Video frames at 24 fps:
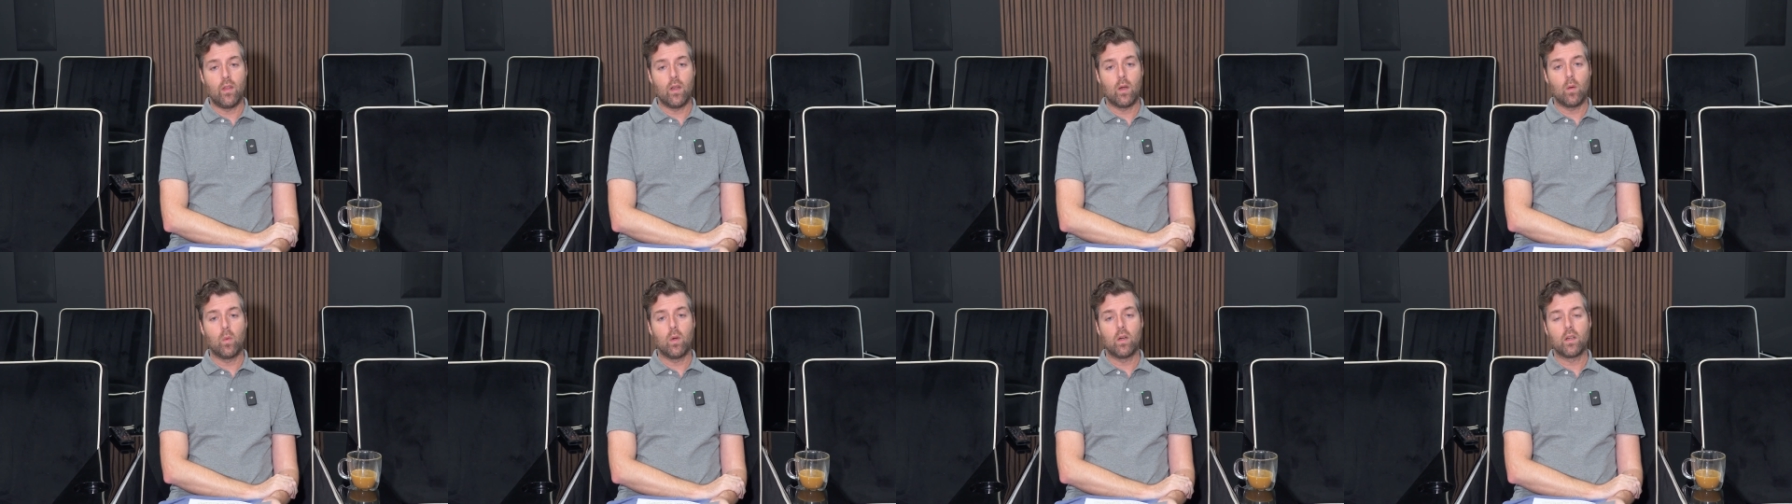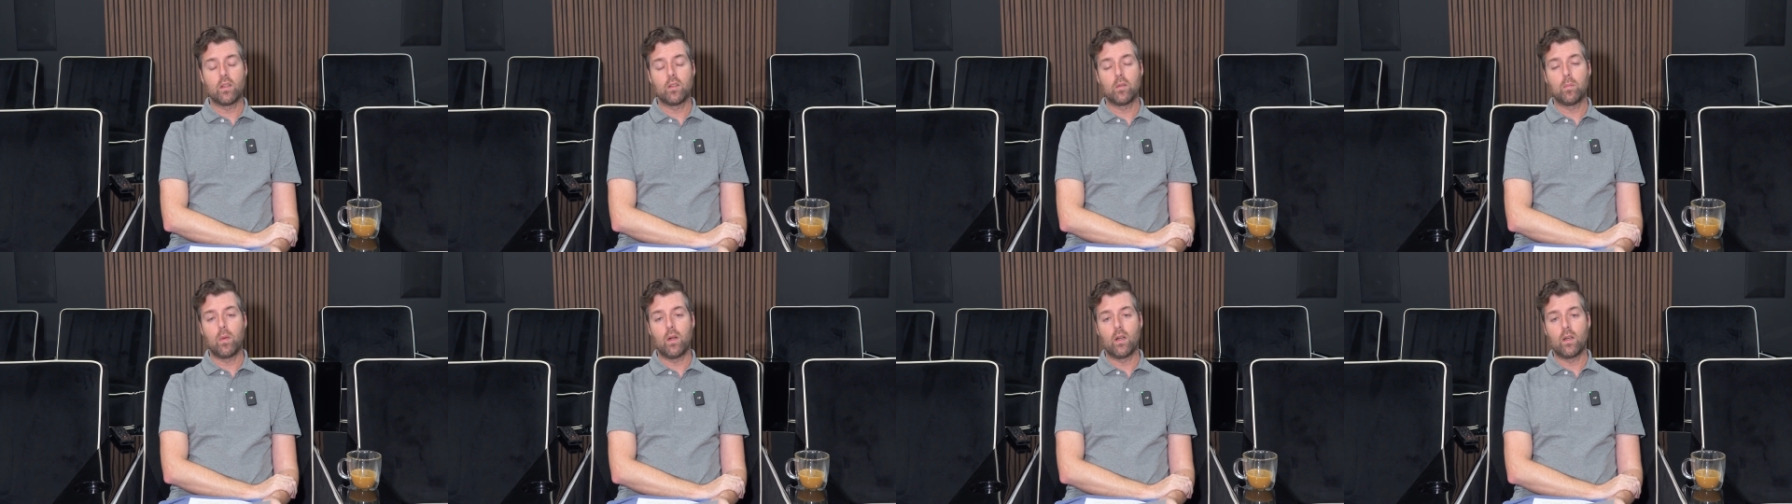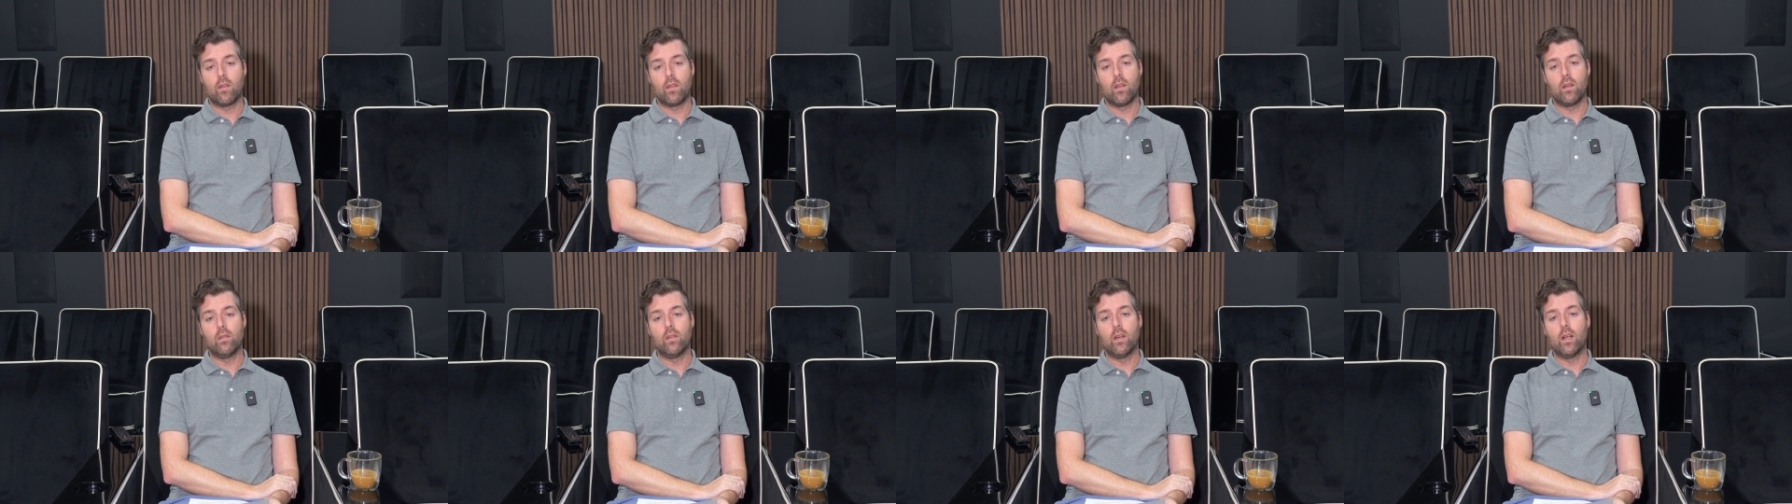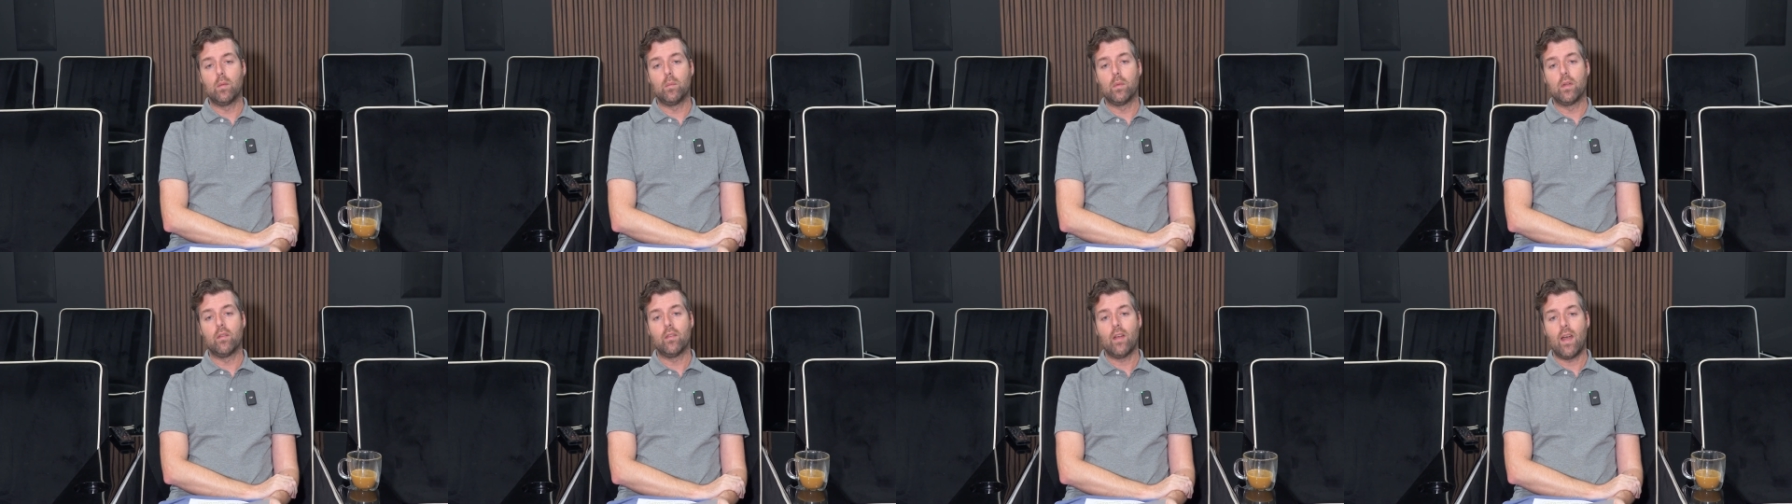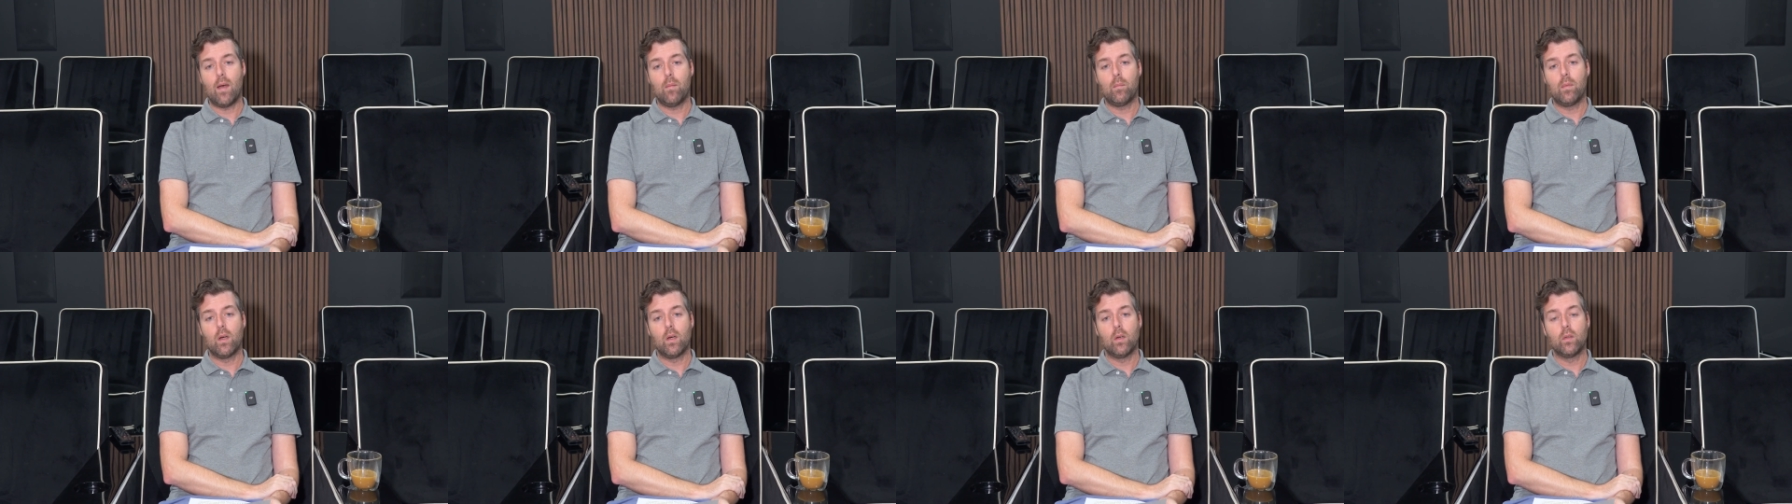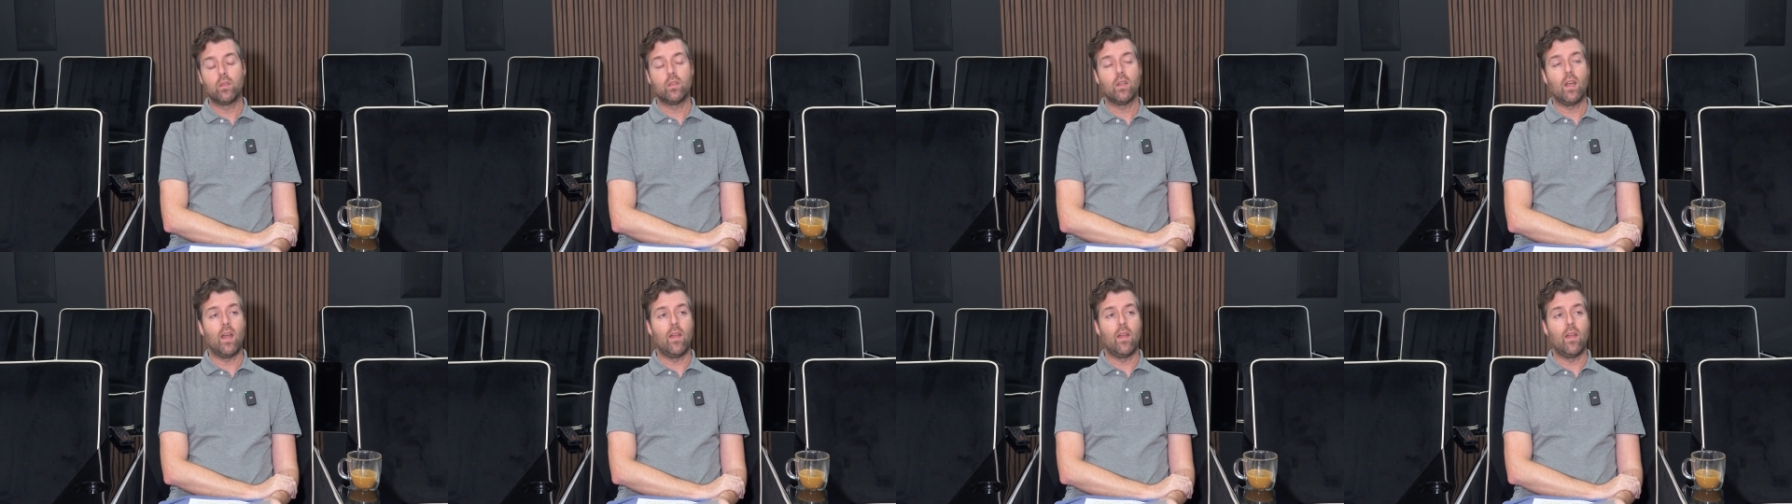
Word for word: their work as part of the development of Atmos,